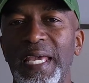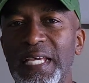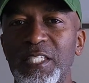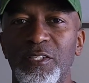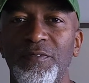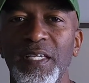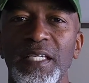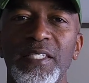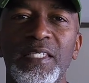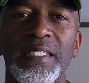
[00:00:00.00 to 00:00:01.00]

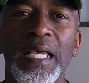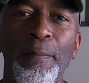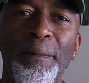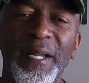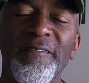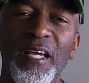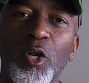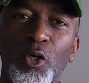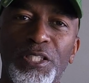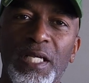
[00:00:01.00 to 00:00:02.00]
Sempre
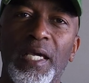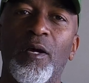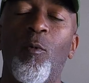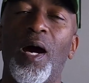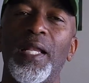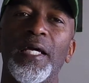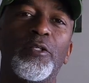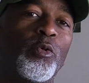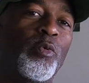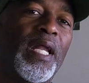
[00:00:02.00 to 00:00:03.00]
Veloce. And while I
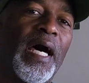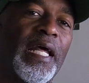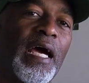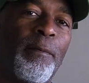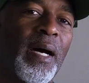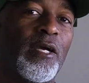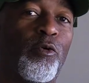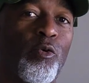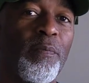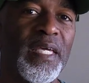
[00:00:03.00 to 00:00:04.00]
do not have my
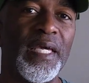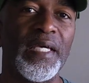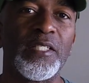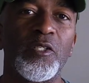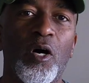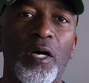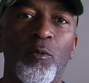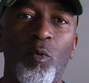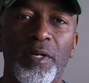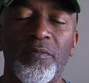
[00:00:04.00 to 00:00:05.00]
grubby hands
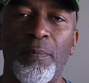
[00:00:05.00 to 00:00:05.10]
on one of the